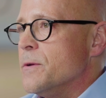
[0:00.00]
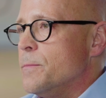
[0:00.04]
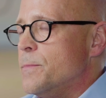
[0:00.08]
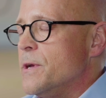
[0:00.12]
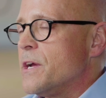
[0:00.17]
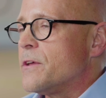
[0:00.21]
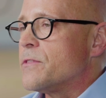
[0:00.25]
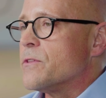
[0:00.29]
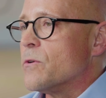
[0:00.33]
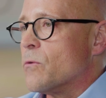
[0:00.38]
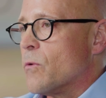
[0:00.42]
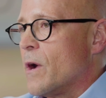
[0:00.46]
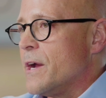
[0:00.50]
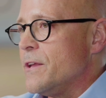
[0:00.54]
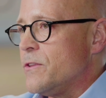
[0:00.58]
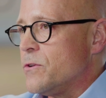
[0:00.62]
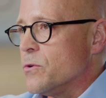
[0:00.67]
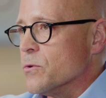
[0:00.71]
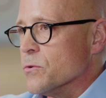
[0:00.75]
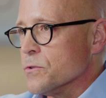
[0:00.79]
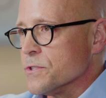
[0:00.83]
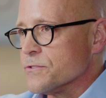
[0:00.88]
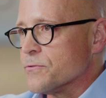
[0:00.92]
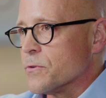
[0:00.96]
to pick the right
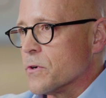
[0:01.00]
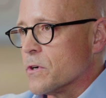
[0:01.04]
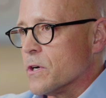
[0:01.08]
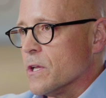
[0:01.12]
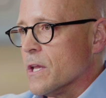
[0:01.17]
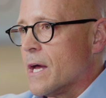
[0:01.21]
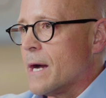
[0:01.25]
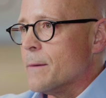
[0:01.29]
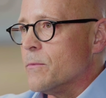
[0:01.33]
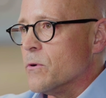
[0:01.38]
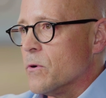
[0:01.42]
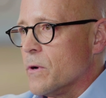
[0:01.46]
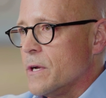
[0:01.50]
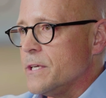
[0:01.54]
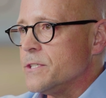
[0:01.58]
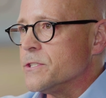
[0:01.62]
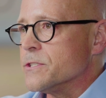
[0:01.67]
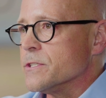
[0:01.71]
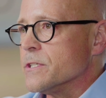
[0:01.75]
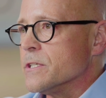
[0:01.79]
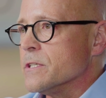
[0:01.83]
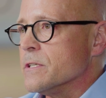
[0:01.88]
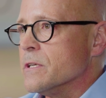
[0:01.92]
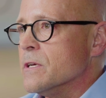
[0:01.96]
tools for
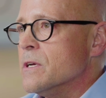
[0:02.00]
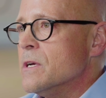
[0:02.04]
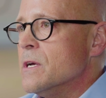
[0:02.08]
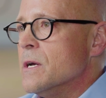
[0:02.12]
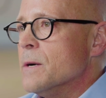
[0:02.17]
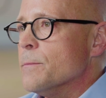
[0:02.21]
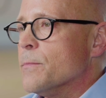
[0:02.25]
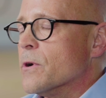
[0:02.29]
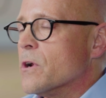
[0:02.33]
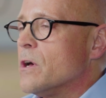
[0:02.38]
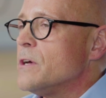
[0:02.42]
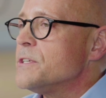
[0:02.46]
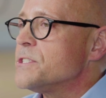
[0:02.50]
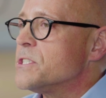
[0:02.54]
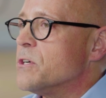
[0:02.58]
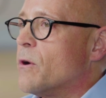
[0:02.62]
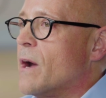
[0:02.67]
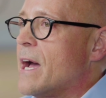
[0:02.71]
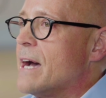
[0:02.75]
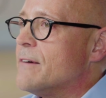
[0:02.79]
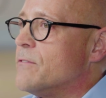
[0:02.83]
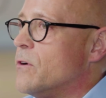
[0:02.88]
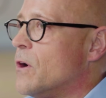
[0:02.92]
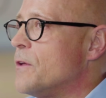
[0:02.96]
collaboration, but also
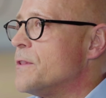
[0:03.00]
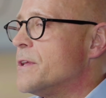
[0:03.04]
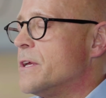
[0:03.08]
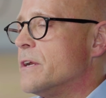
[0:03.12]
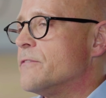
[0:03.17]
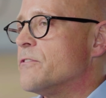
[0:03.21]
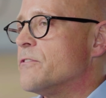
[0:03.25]
have all the